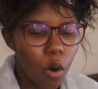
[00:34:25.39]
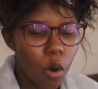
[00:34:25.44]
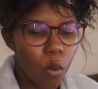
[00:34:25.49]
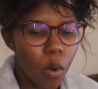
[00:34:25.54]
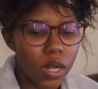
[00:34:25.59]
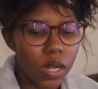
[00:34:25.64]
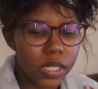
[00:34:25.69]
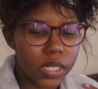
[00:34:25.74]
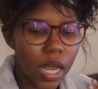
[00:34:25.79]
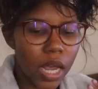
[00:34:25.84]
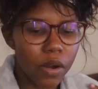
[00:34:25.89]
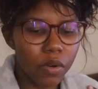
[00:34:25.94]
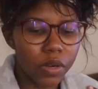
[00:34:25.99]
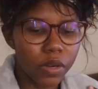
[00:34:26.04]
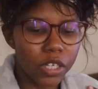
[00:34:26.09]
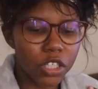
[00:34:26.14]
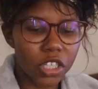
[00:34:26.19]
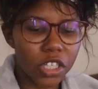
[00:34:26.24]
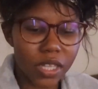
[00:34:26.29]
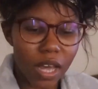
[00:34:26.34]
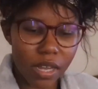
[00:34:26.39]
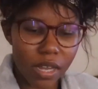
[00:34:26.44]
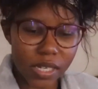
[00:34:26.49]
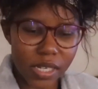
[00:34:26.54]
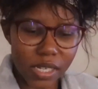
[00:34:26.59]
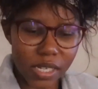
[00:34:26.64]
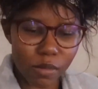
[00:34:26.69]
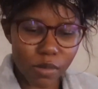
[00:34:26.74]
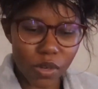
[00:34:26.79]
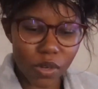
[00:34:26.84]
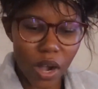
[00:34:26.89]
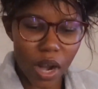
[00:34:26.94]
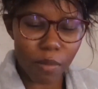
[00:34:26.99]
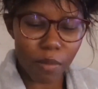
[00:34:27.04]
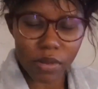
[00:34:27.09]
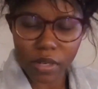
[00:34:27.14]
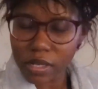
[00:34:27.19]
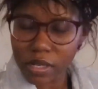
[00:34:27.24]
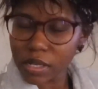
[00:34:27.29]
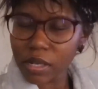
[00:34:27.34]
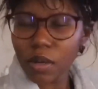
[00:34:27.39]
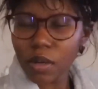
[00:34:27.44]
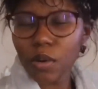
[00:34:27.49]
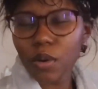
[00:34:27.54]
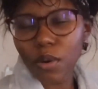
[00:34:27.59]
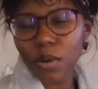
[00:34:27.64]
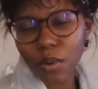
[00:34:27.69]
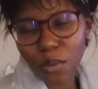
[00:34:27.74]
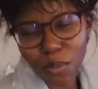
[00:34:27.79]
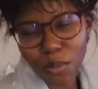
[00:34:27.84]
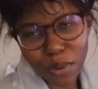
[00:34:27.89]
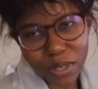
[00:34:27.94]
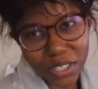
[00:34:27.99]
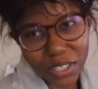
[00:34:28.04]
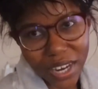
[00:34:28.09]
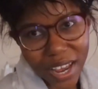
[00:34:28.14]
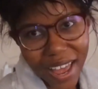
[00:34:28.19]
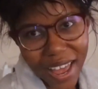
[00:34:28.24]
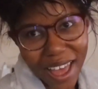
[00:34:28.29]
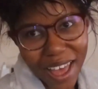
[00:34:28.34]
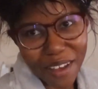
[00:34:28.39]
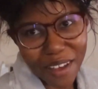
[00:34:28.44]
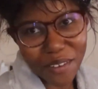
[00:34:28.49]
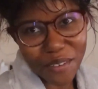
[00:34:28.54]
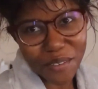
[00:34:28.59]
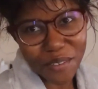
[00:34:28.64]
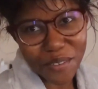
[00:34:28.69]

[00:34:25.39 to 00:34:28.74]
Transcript: once i reach a thousand subscribers which I have,